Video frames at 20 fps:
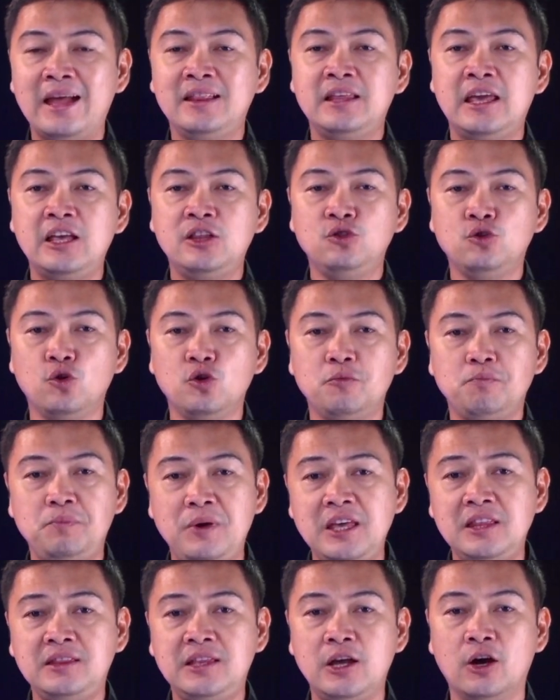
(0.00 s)
and he
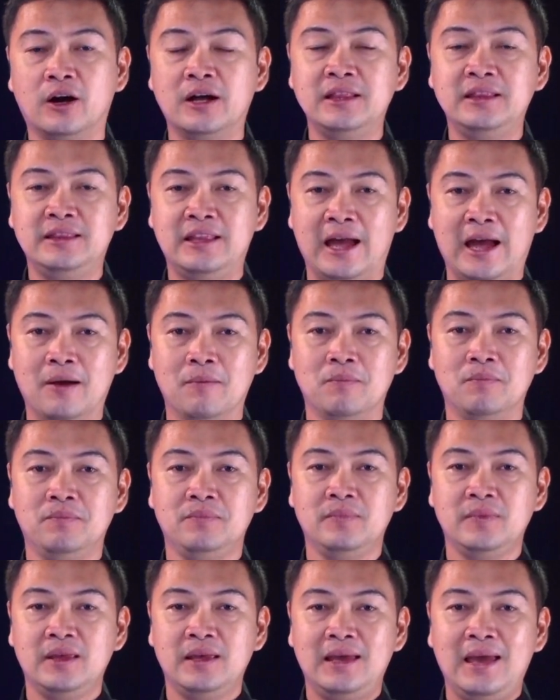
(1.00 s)
took pity on
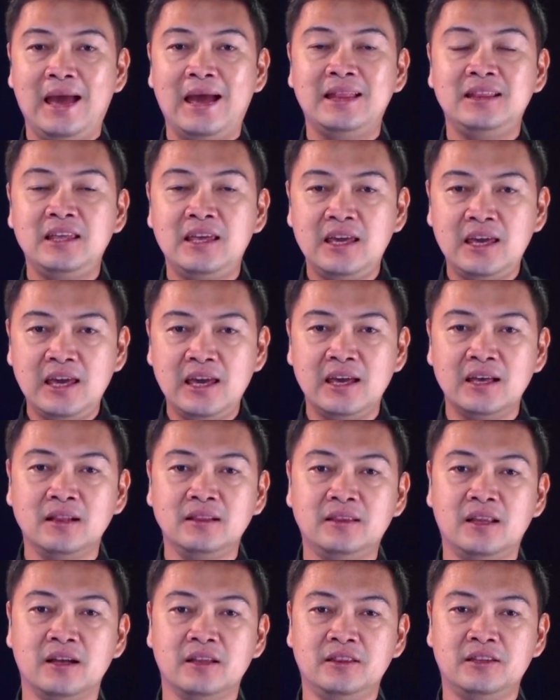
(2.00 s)
them and
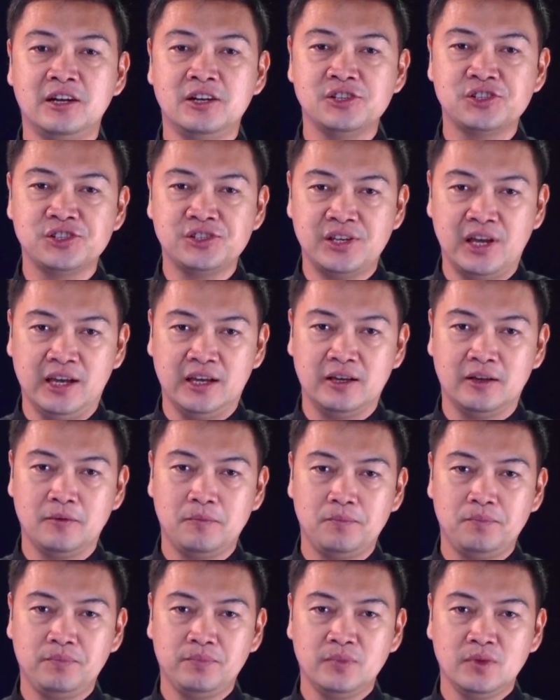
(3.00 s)
healed their sick.